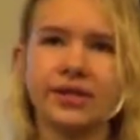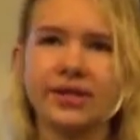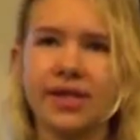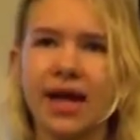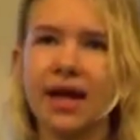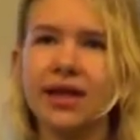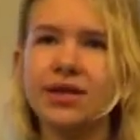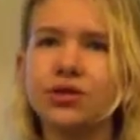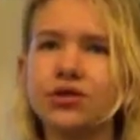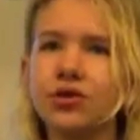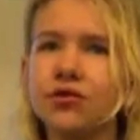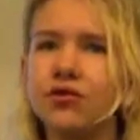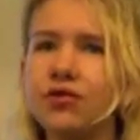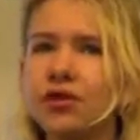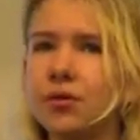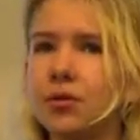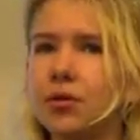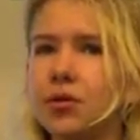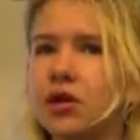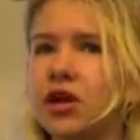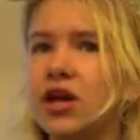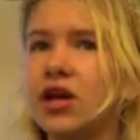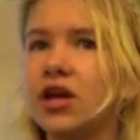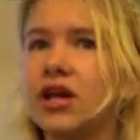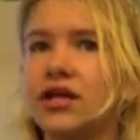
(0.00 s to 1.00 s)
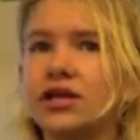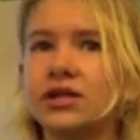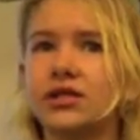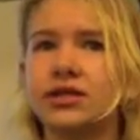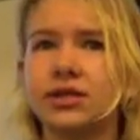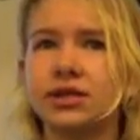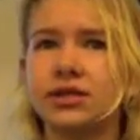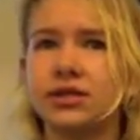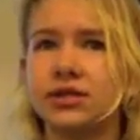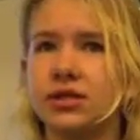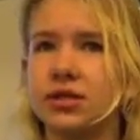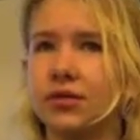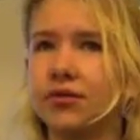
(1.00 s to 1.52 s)
the Statue of Liberty is
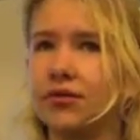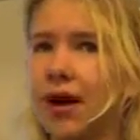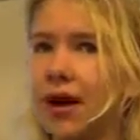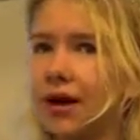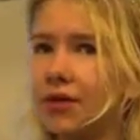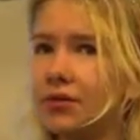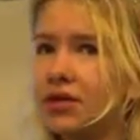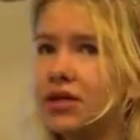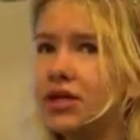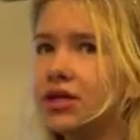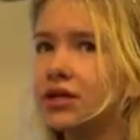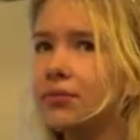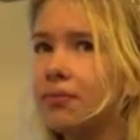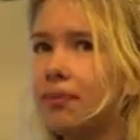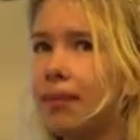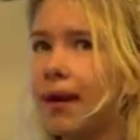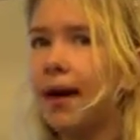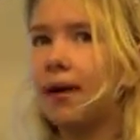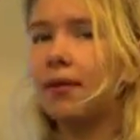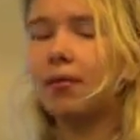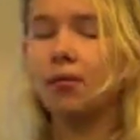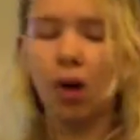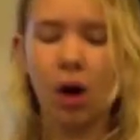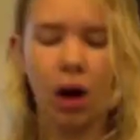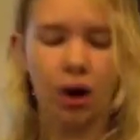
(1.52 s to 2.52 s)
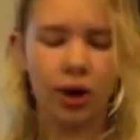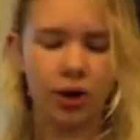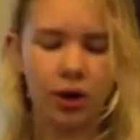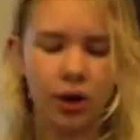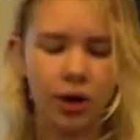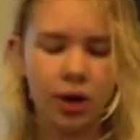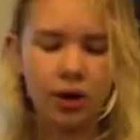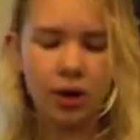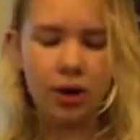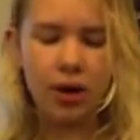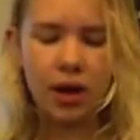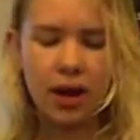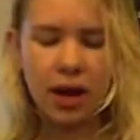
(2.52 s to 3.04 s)
surrounded by
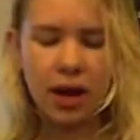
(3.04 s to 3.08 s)
water